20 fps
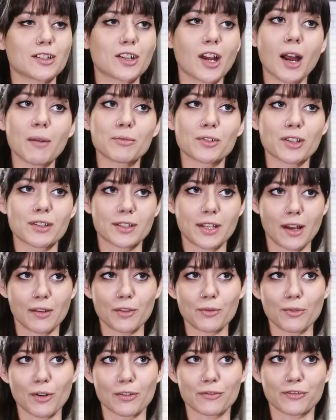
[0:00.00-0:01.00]
shop just
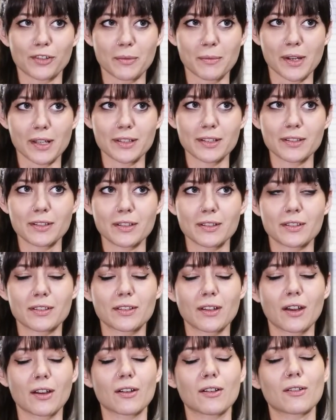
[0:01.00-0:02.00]
down the road from us.
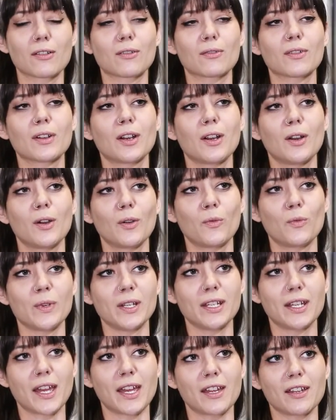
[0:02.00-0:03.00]
So
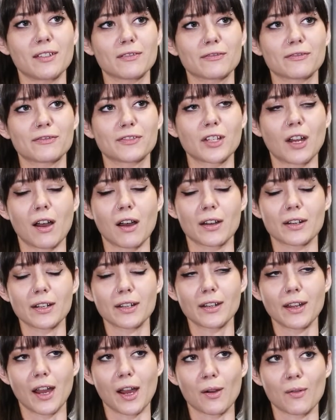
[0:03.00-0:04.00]
we gave
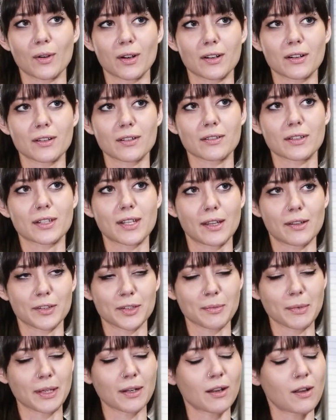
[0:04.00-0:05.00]
Todd, our
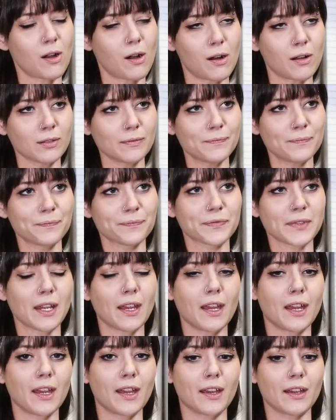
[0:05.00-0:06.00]
salesman, a call,
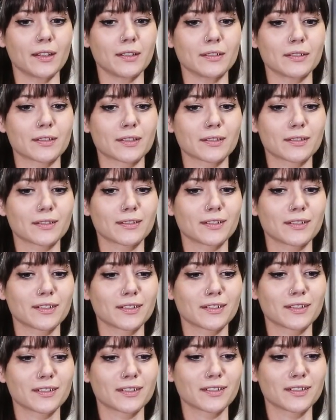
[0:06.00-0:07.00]
and
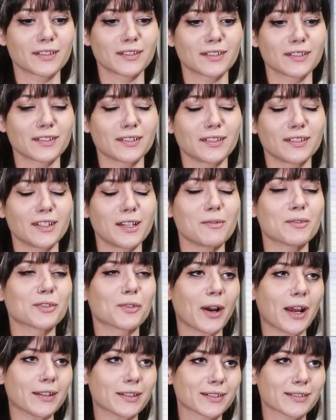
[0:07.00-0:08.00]
he was
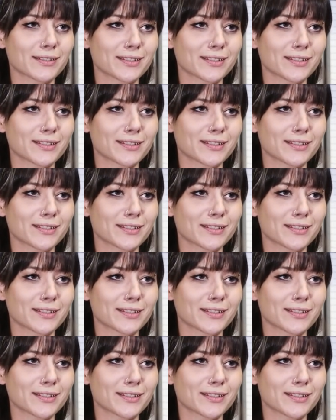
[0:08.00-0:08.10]
great.